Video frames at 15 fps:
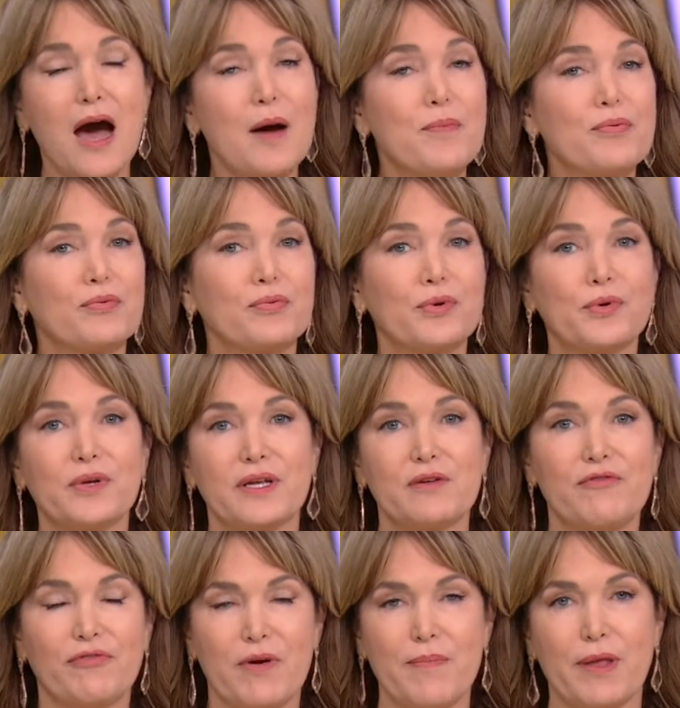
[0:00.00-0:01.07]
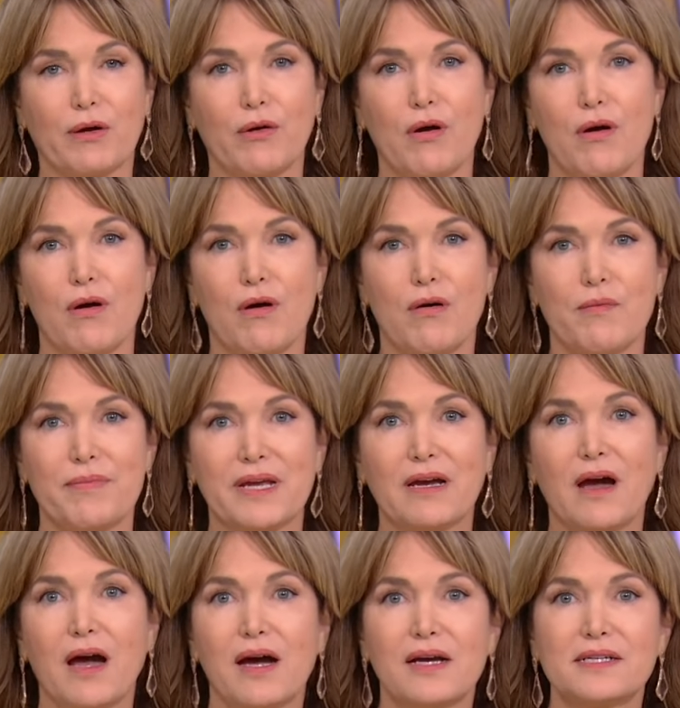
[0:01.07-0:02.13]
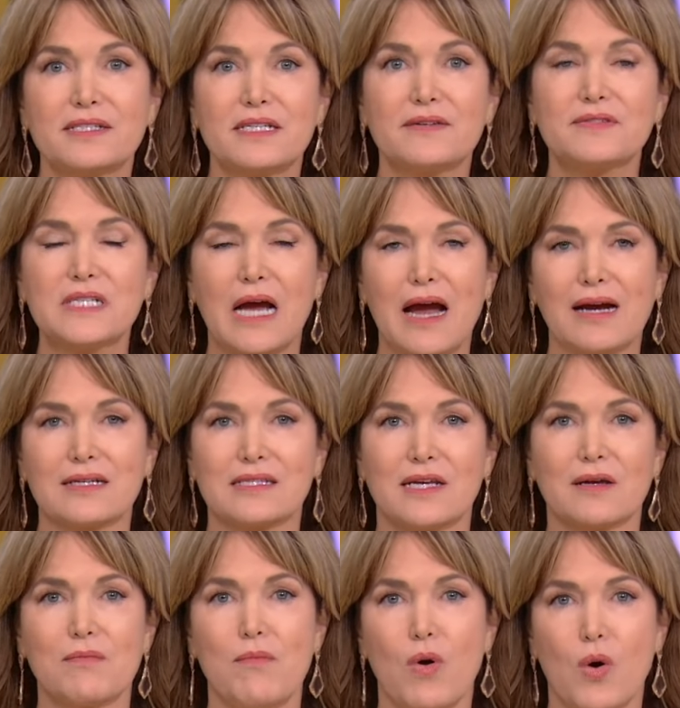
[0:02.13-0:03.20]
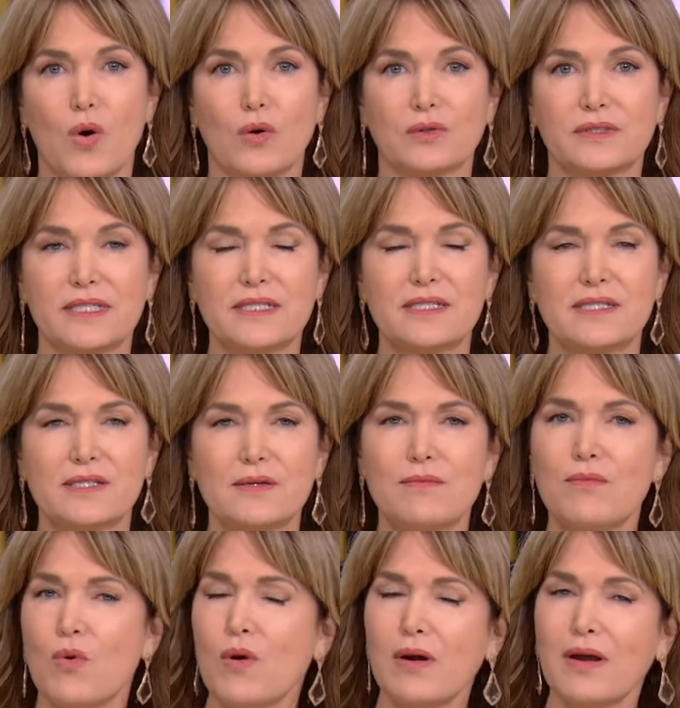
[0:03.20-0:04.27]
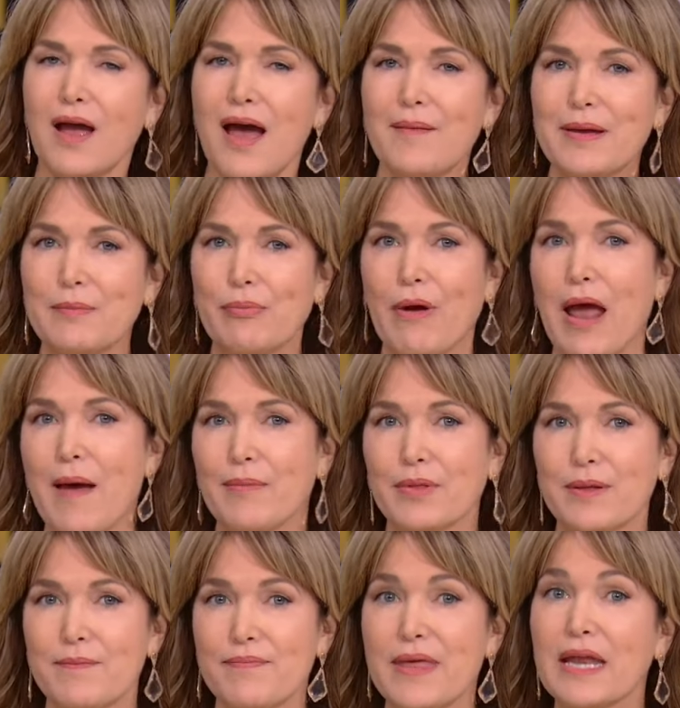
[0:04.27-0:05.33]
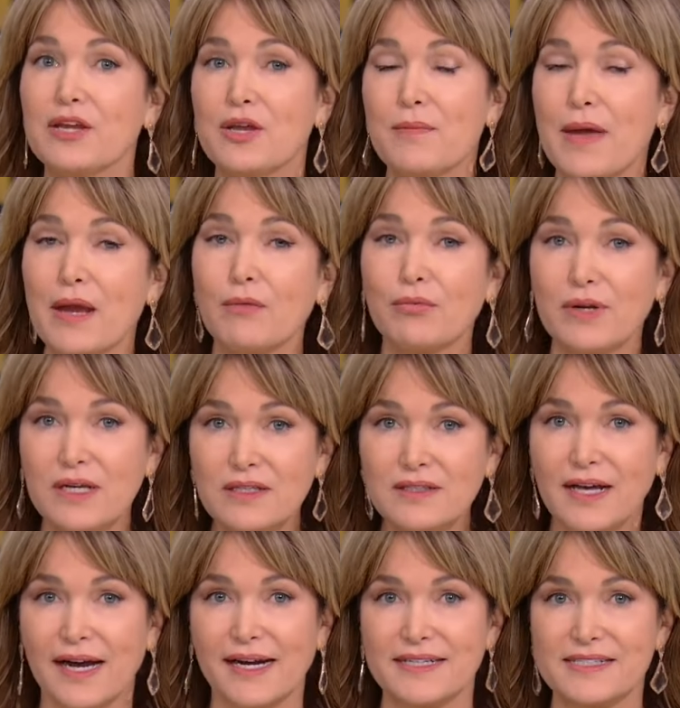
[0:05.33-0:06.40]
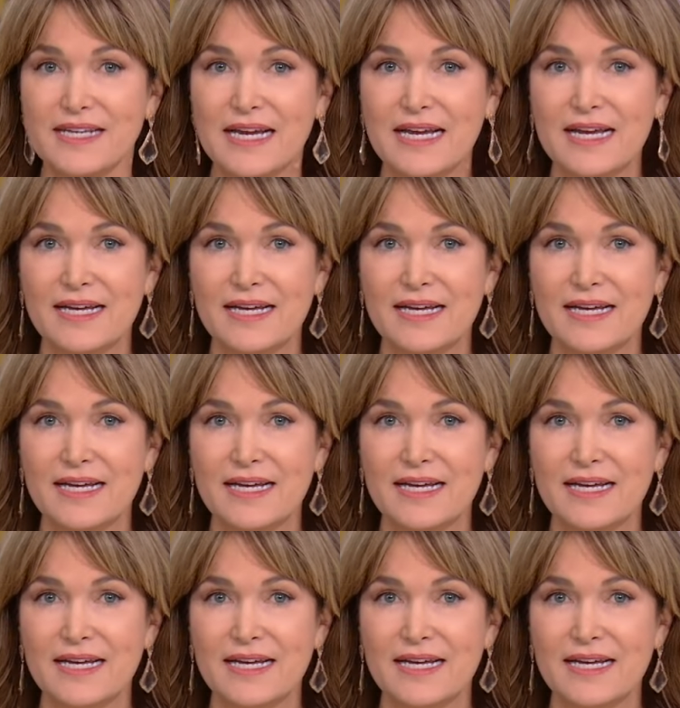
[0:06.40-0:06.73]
uprooted from their home because of toxic mold. It's a more common problem than you may realize.